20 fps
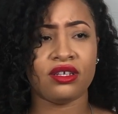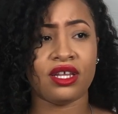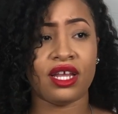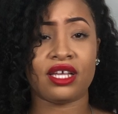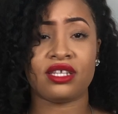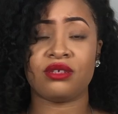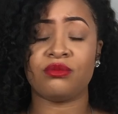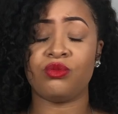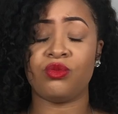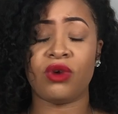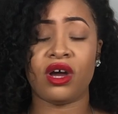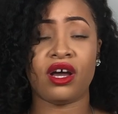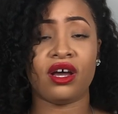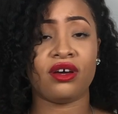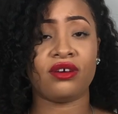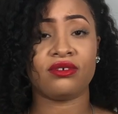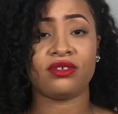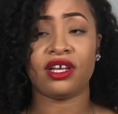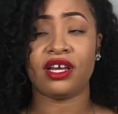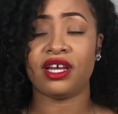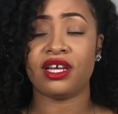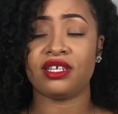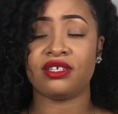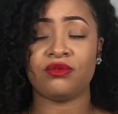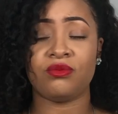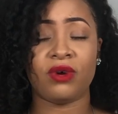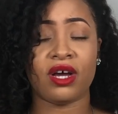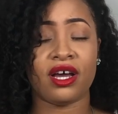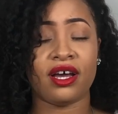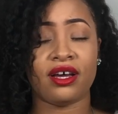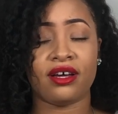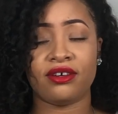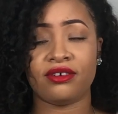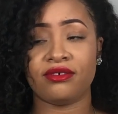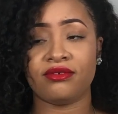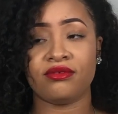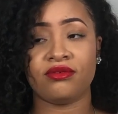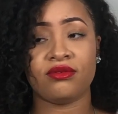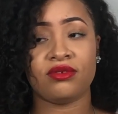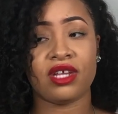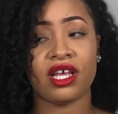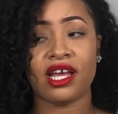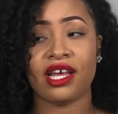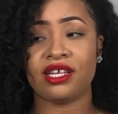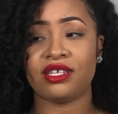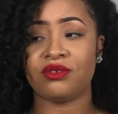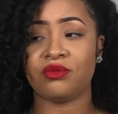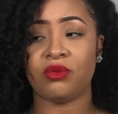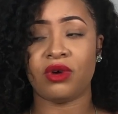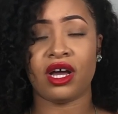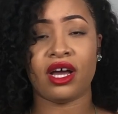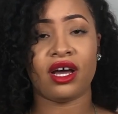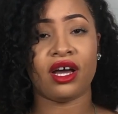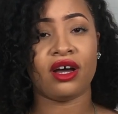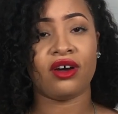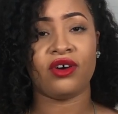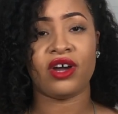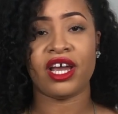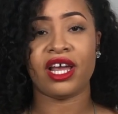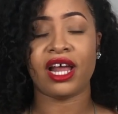that's wild. That's wild. That's wild.